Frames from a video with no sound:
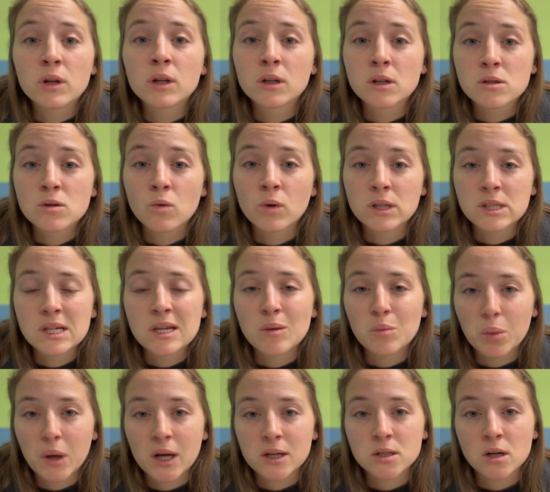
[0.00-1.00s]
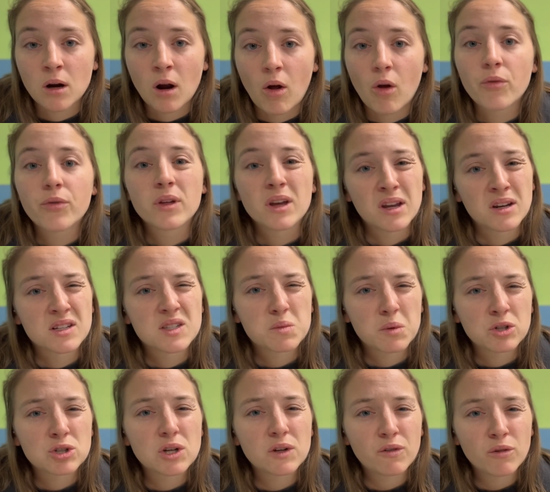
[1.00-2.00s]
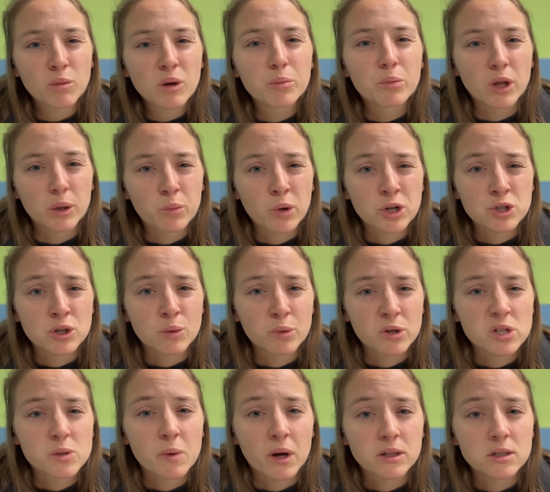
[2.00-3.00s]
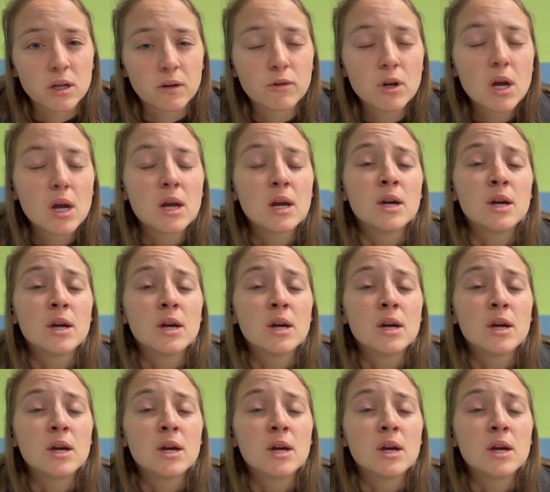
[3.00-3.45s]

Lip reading: and it's going to impact our health, again, especially from a blood pressure perspective.